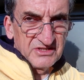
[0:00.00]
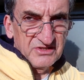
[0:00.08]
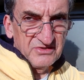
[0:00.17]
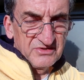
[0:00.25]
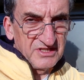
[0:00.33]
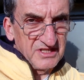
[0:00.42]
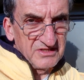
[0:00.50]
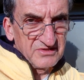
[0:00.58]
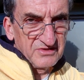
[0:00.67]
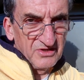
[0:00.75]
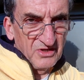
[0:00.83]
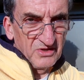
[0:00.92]
you need
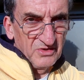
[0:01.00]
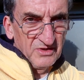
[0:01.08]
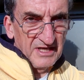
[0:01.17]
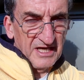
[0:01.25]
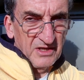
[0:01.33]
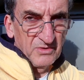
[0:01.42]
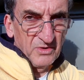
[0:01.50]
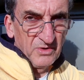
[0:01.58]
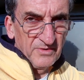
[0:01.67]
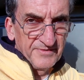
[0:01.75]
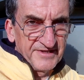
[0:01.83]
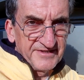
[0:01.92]
to know how
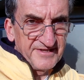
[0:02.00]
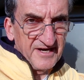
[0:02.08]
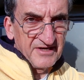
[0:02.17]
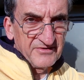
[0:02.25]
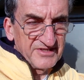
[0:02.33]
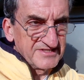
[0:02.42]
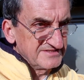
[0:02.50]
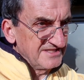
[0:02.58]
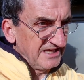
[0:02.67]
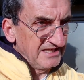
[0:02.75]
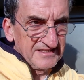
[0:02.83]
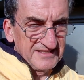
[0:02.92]
old that tire is,
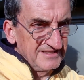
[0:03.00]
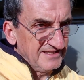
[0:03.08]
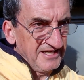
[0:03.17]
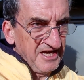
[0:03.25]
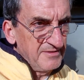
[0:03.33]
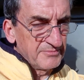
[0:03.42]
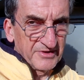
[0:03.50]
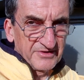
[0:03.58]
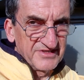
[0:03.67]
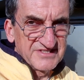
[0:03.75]
like a hamburger.